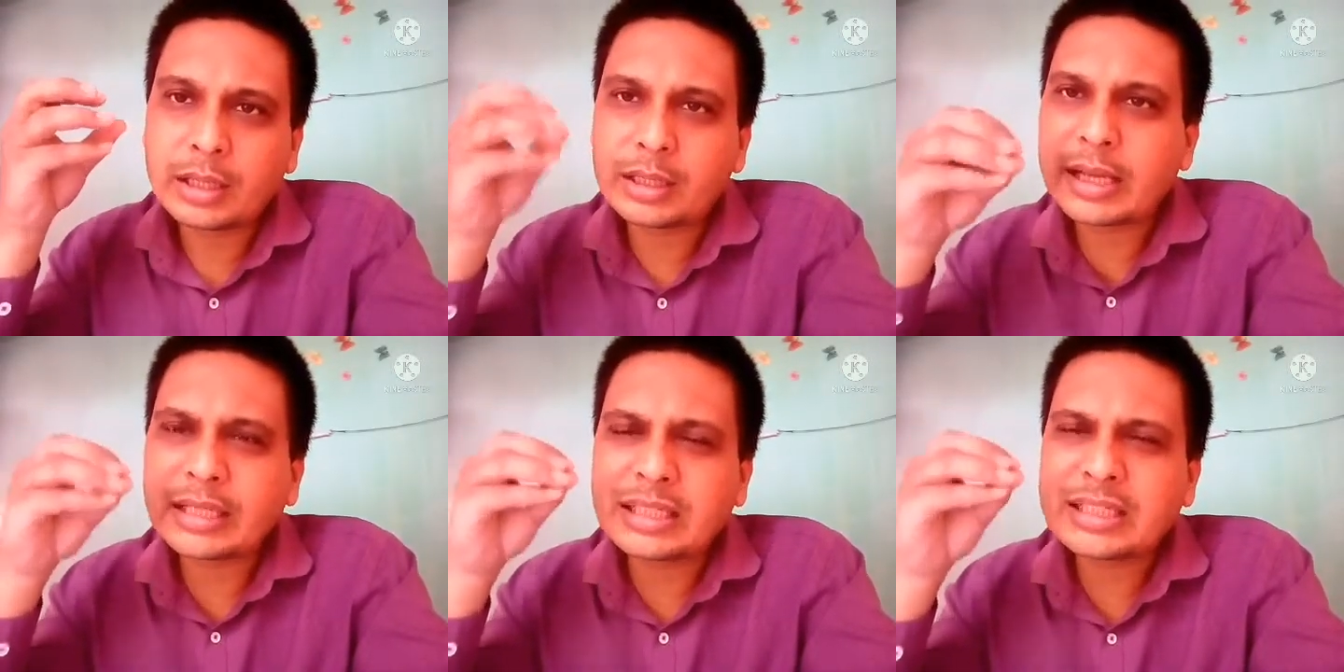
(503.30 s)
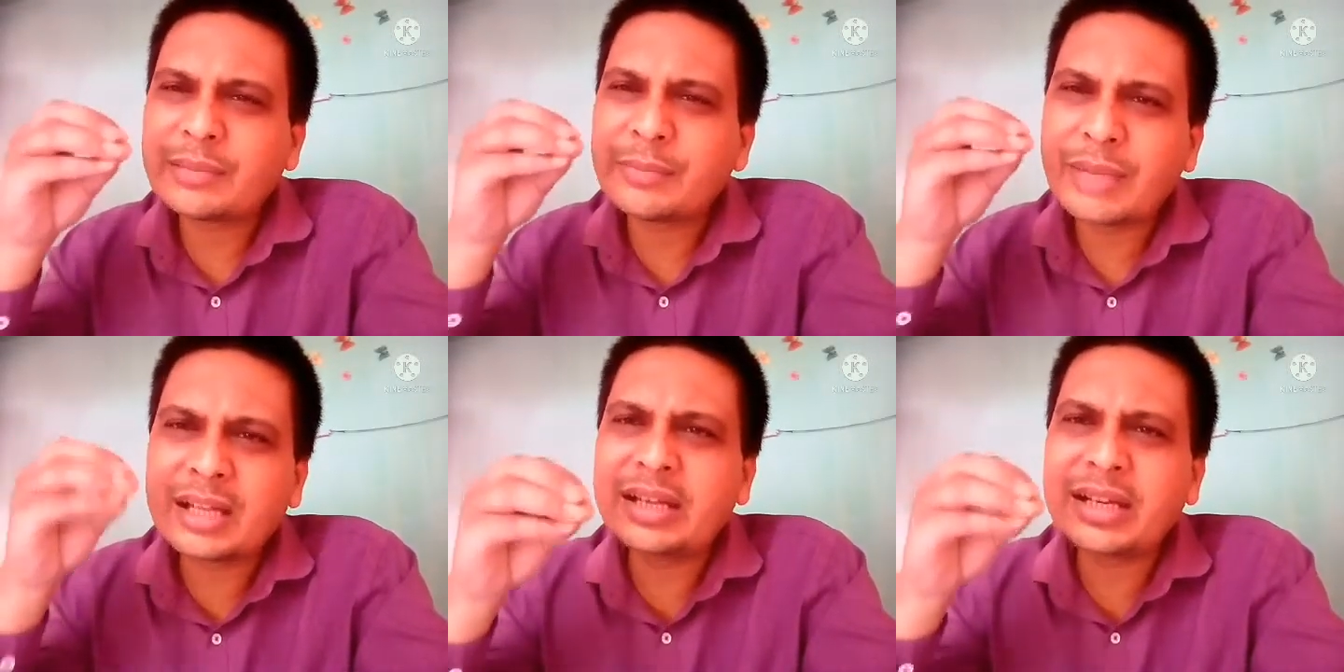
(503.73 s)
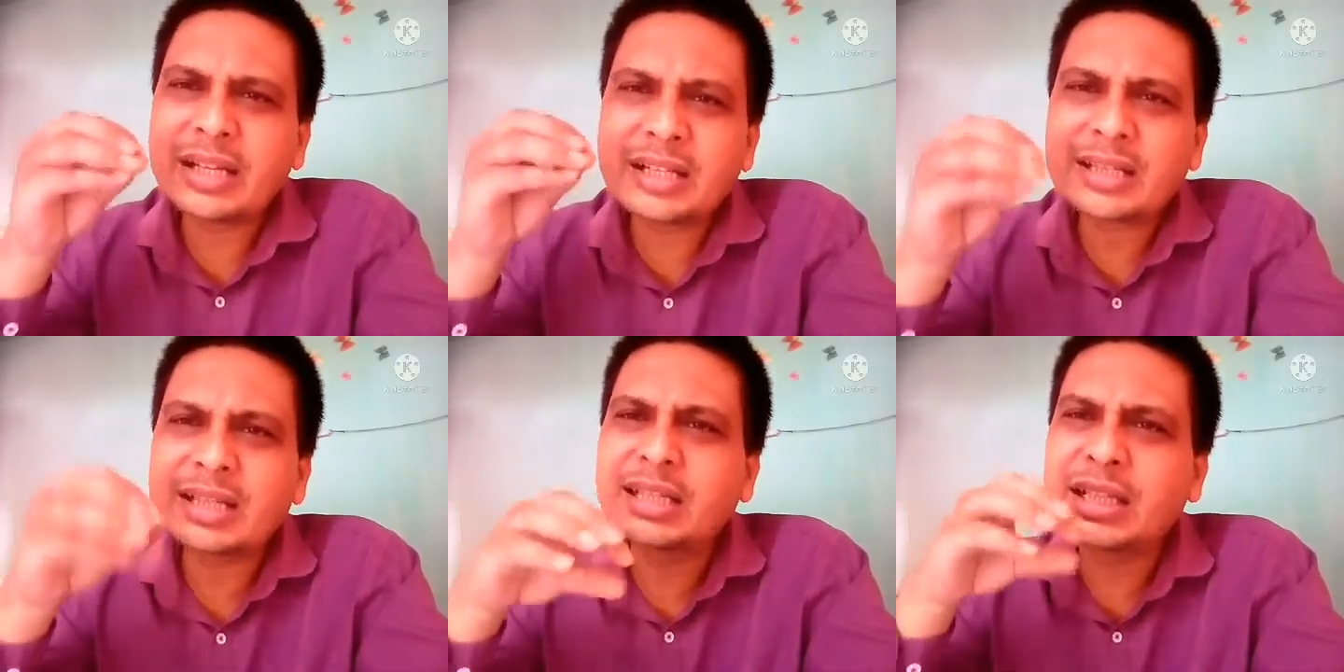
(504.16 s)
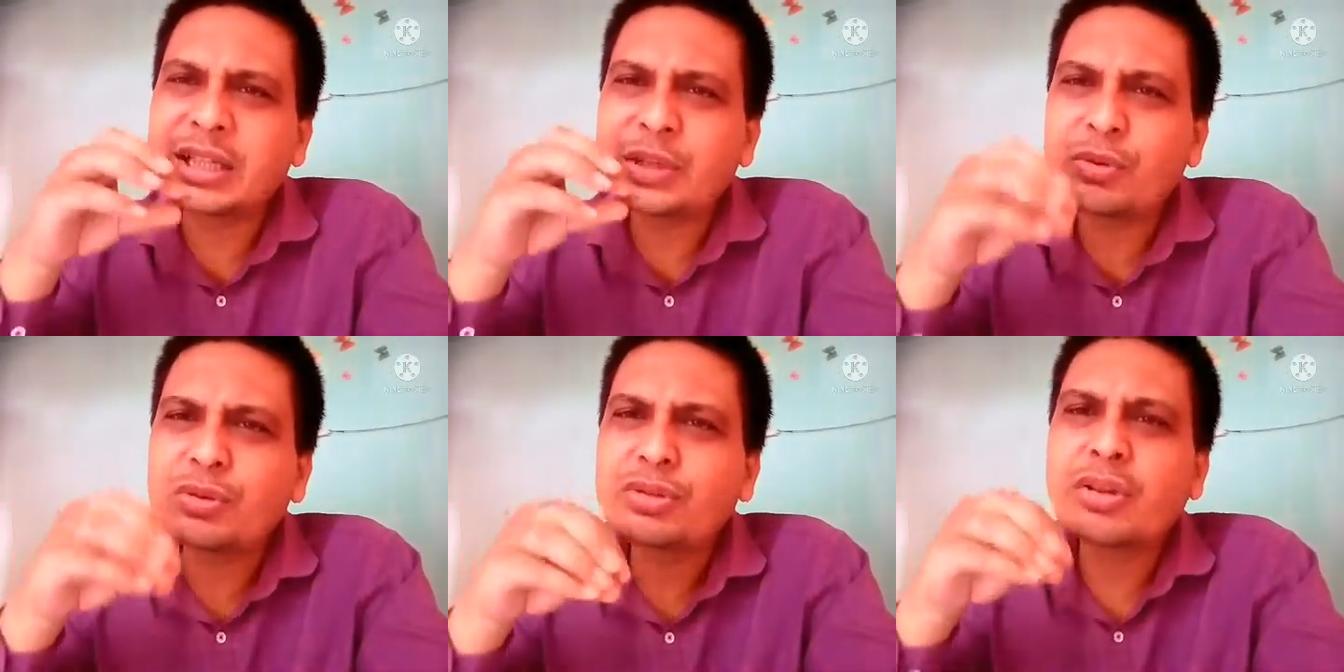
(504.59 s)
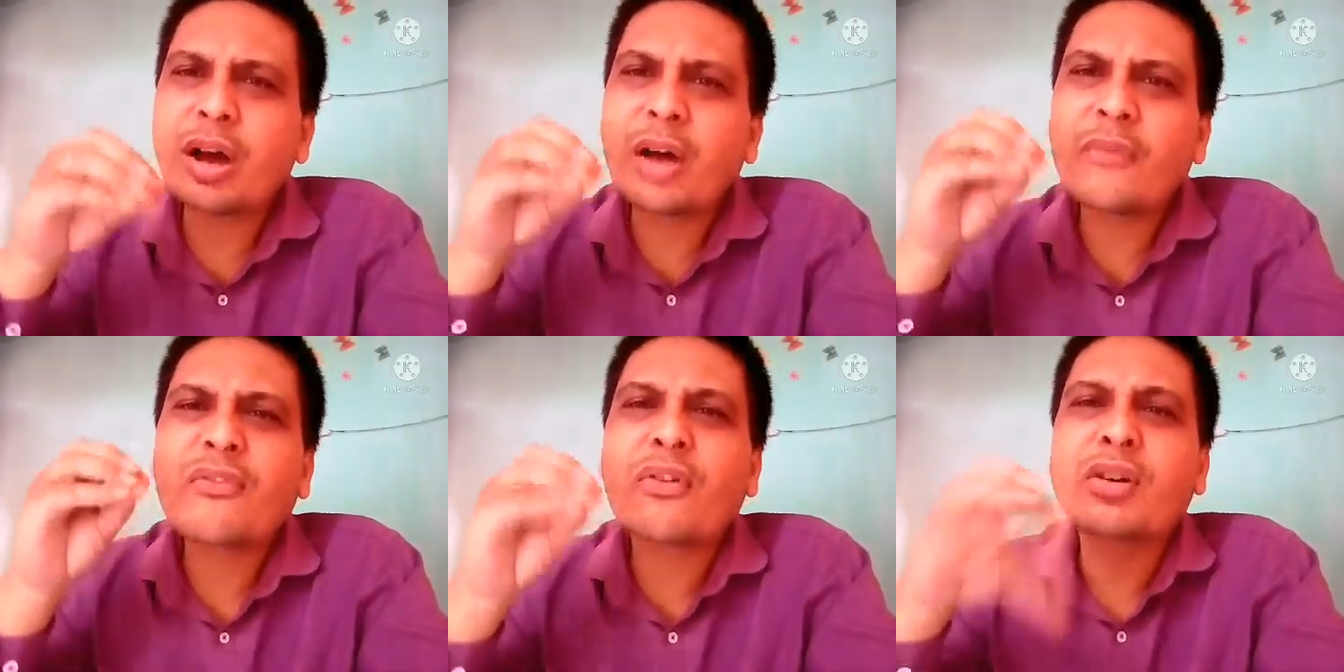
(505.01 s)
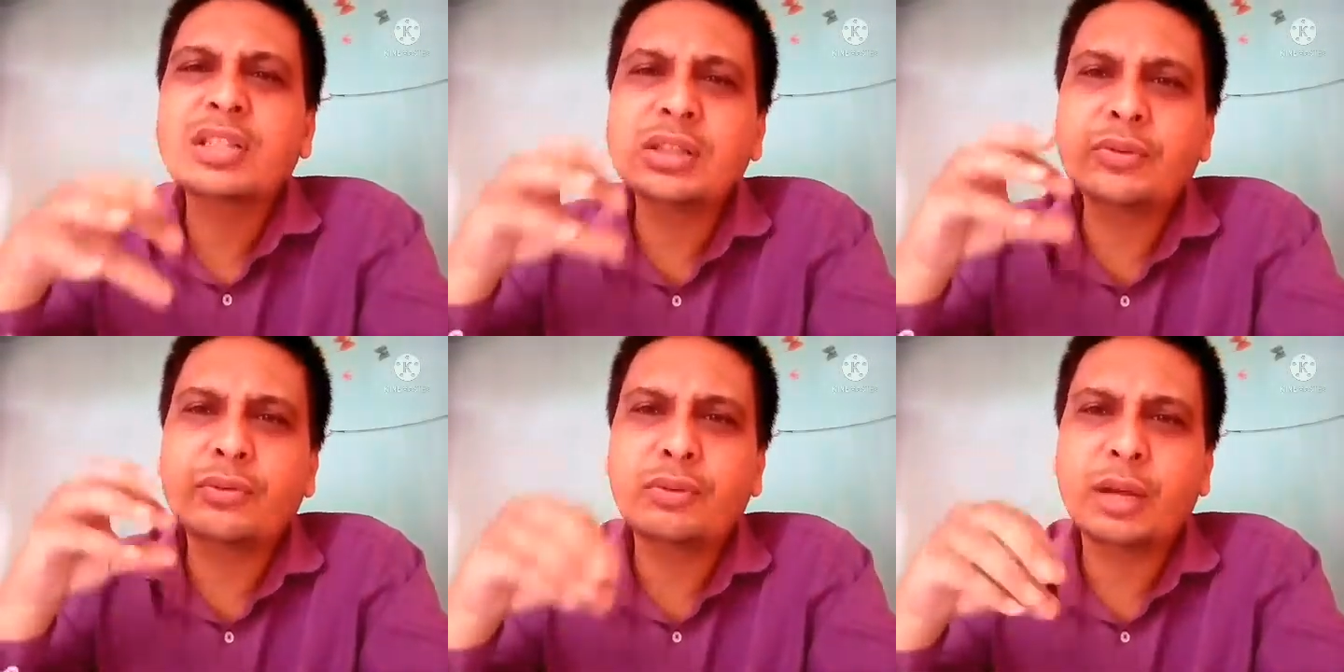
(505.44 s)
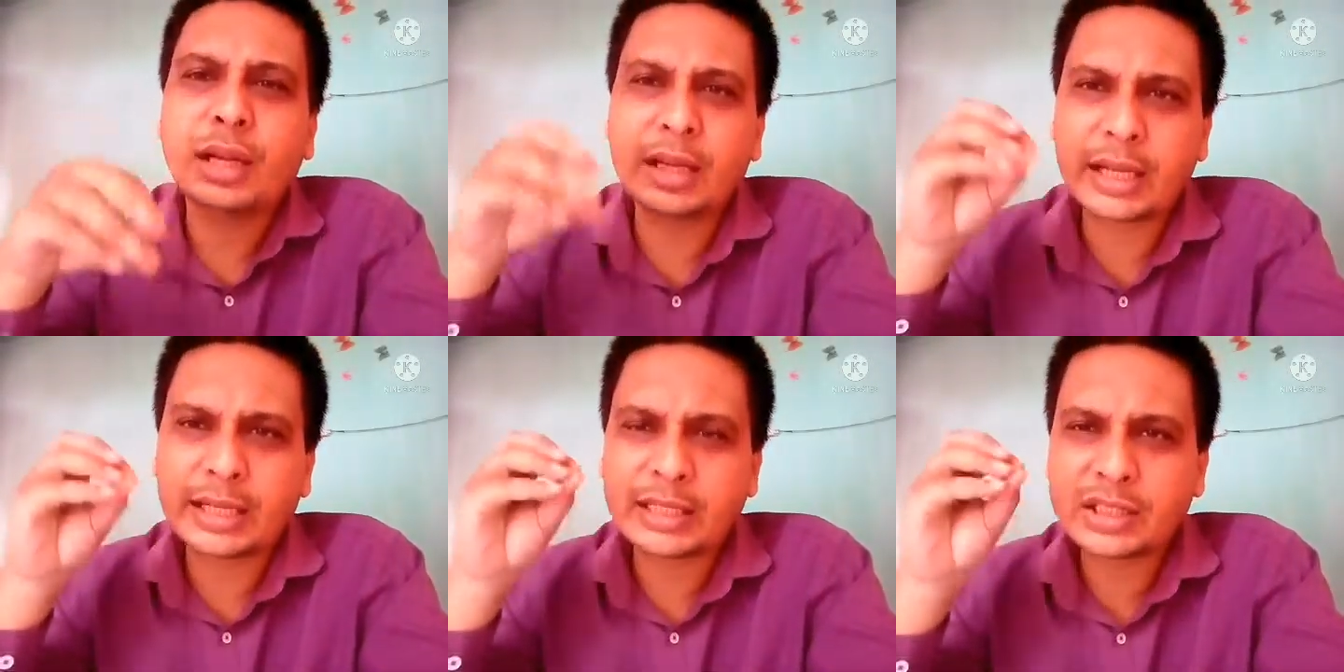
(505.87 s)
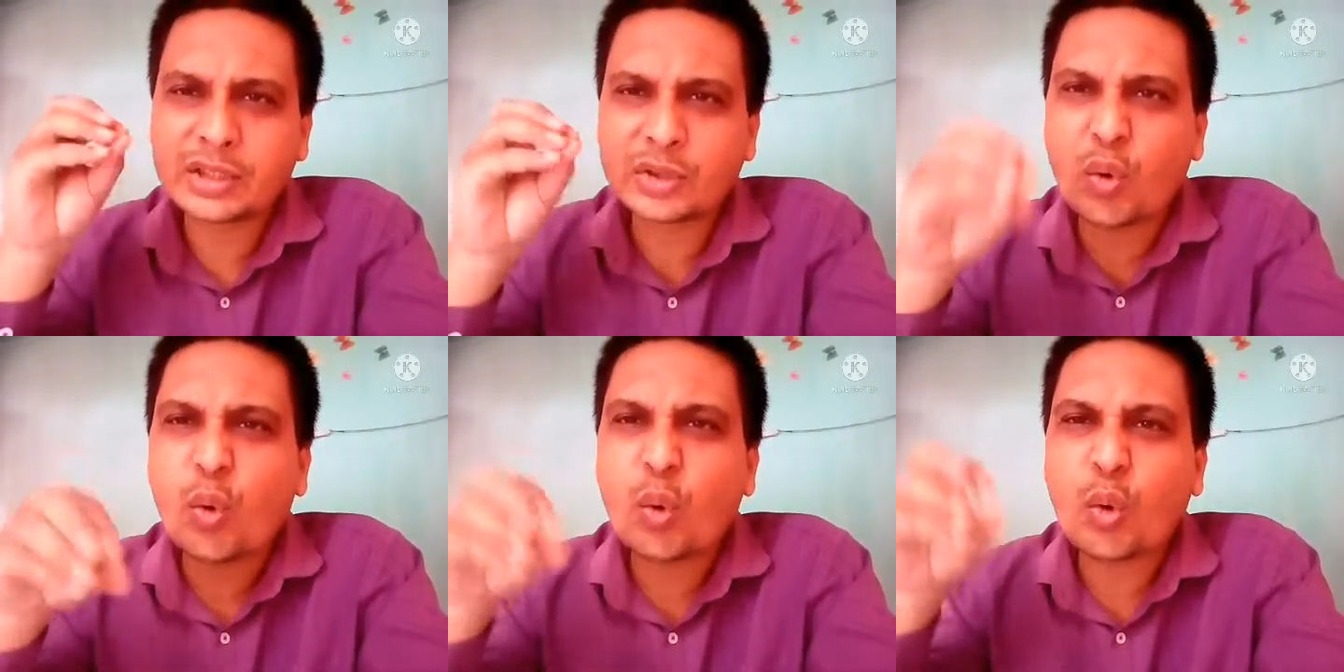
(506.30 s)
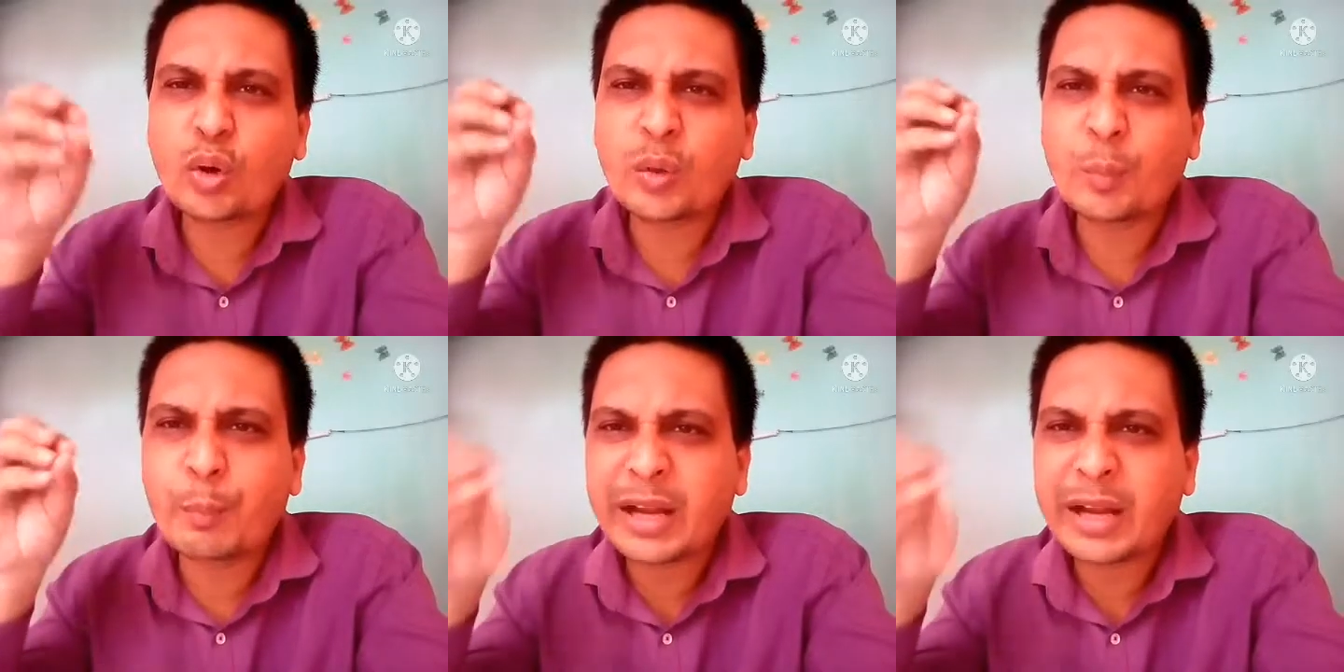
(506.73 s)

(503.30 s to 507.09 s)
That is, the main thing is that the use of fossil fuel, that is coal,